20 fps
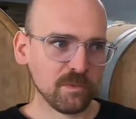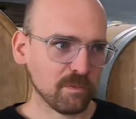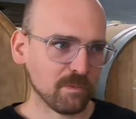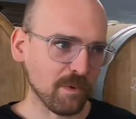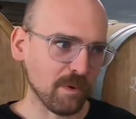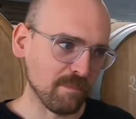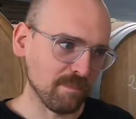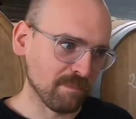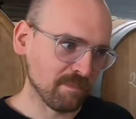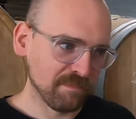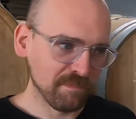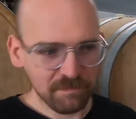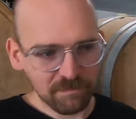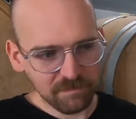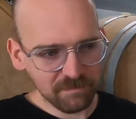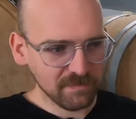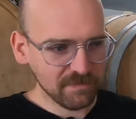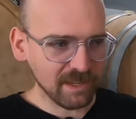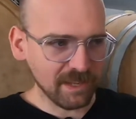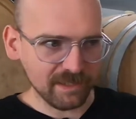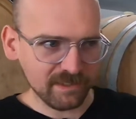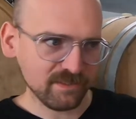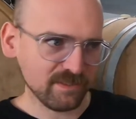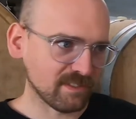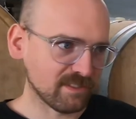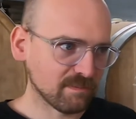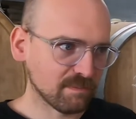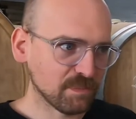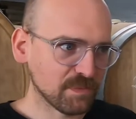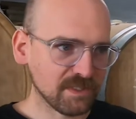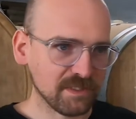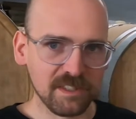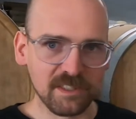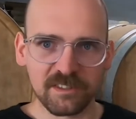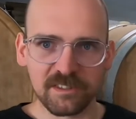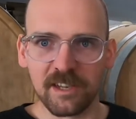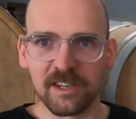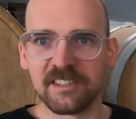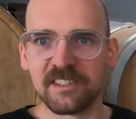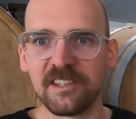From like
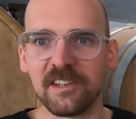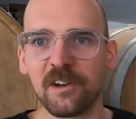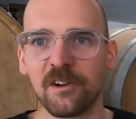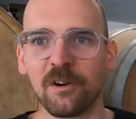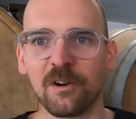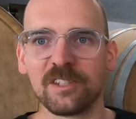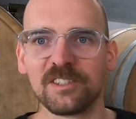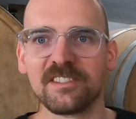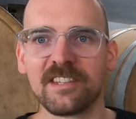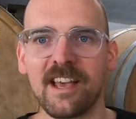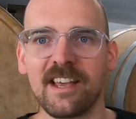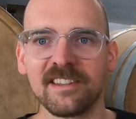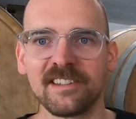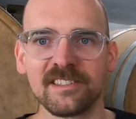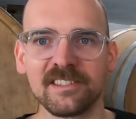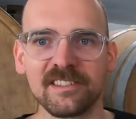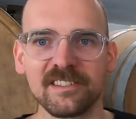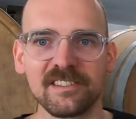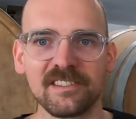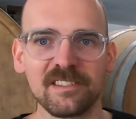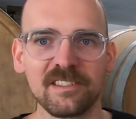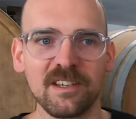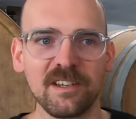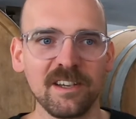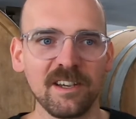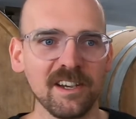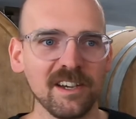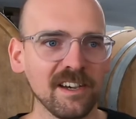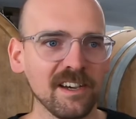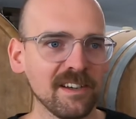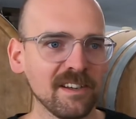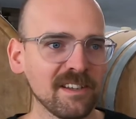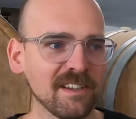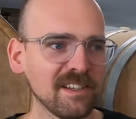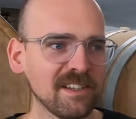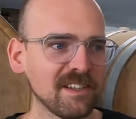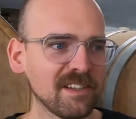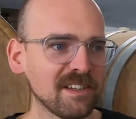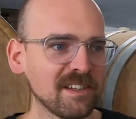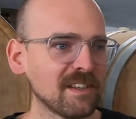this idea or sentence,
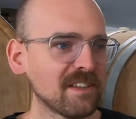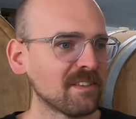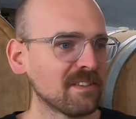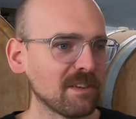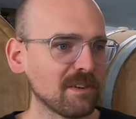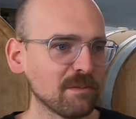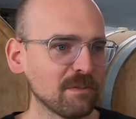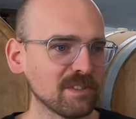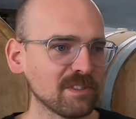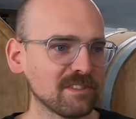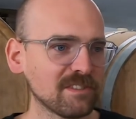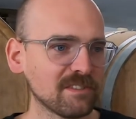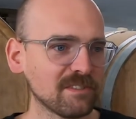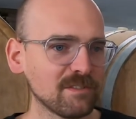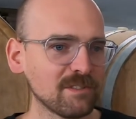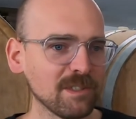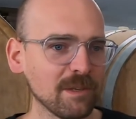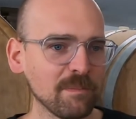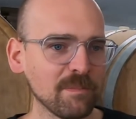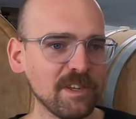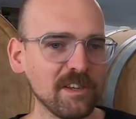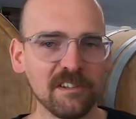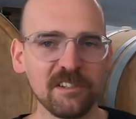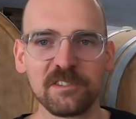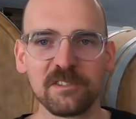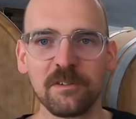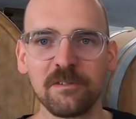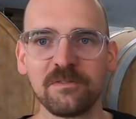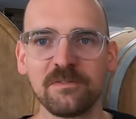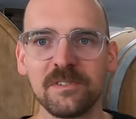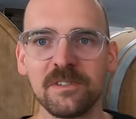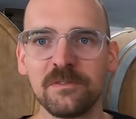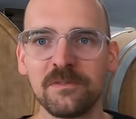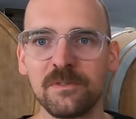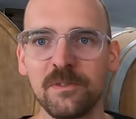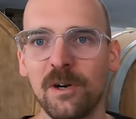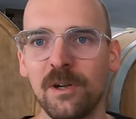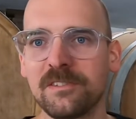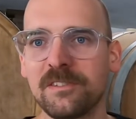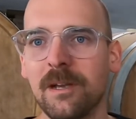there was some years of
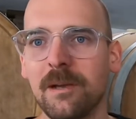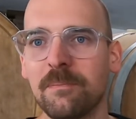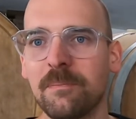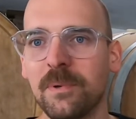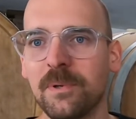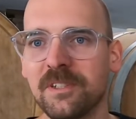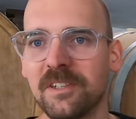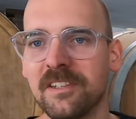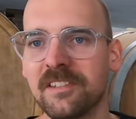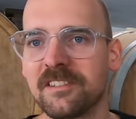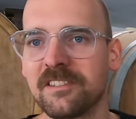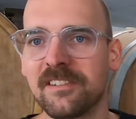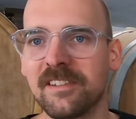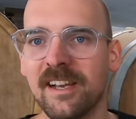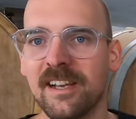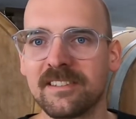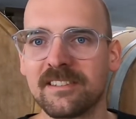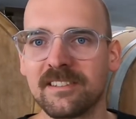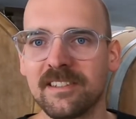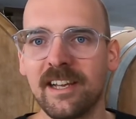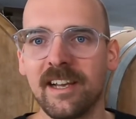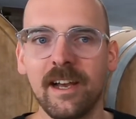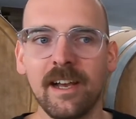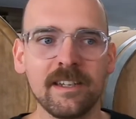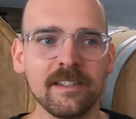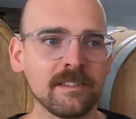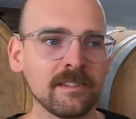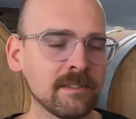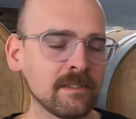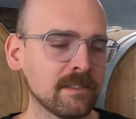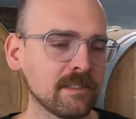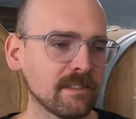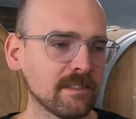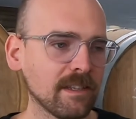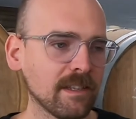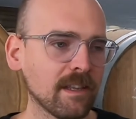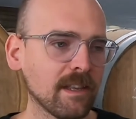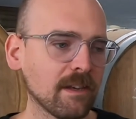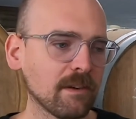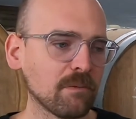thought I put into that. And I
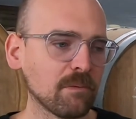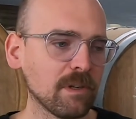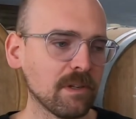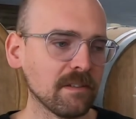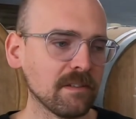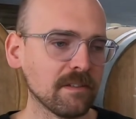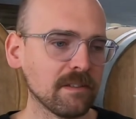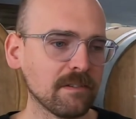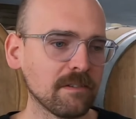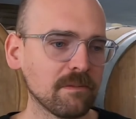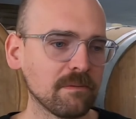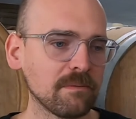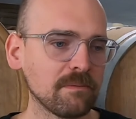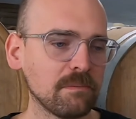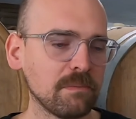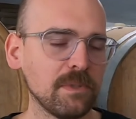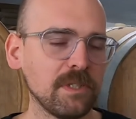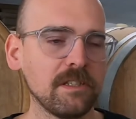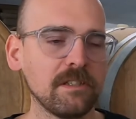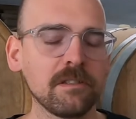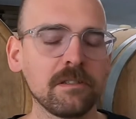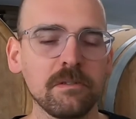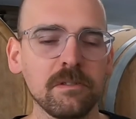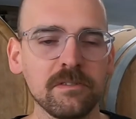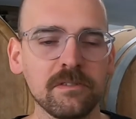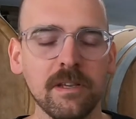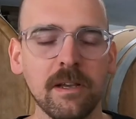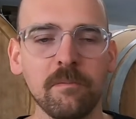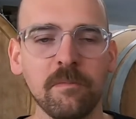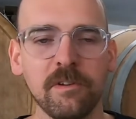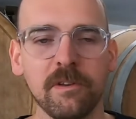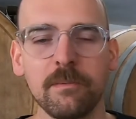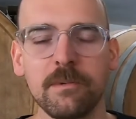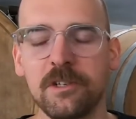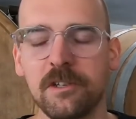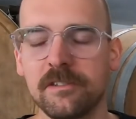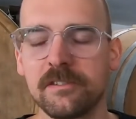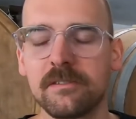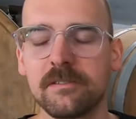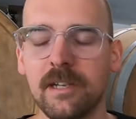said like, well, we need to do something
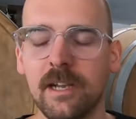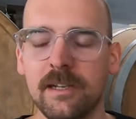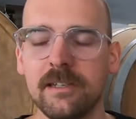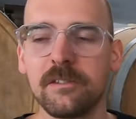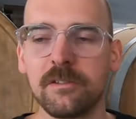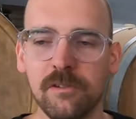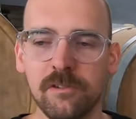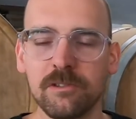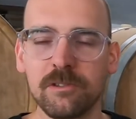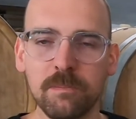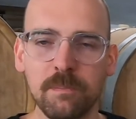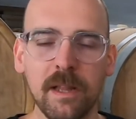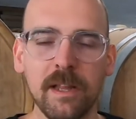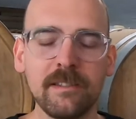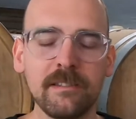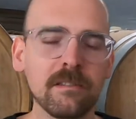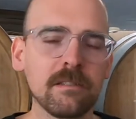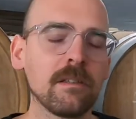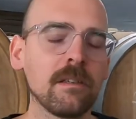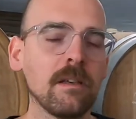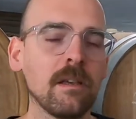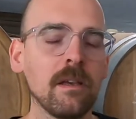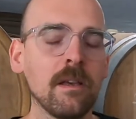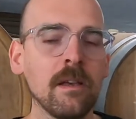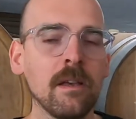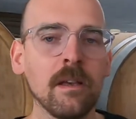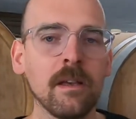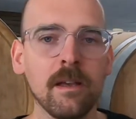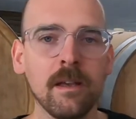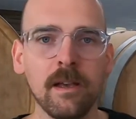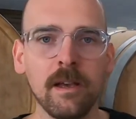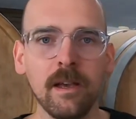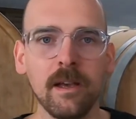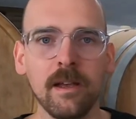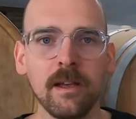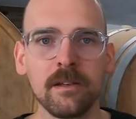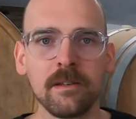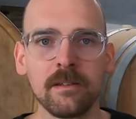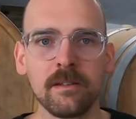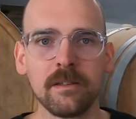which is tied to this place.
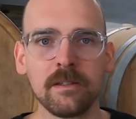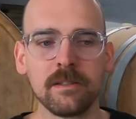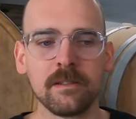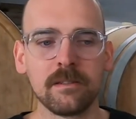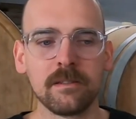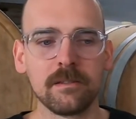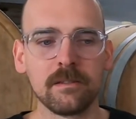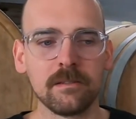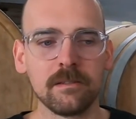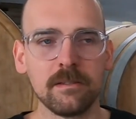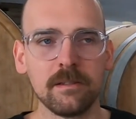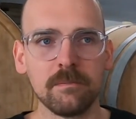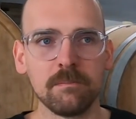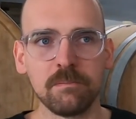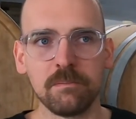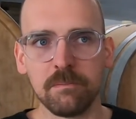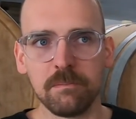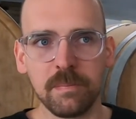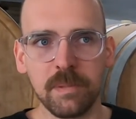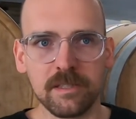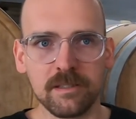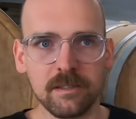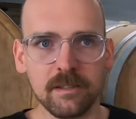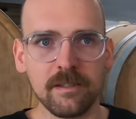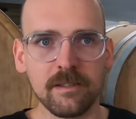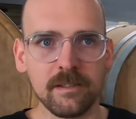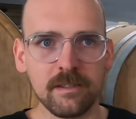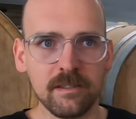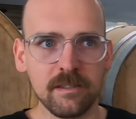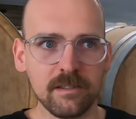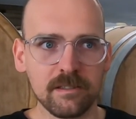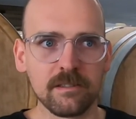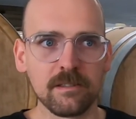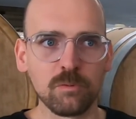And basically, this